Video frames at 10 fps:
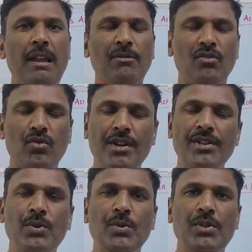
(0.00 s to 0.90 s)
I'm
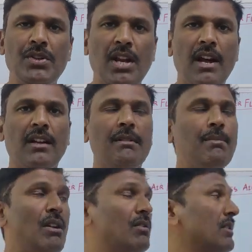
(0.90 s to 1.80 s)
going to talk
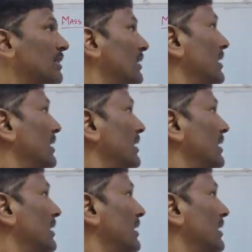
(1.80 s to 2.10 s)
about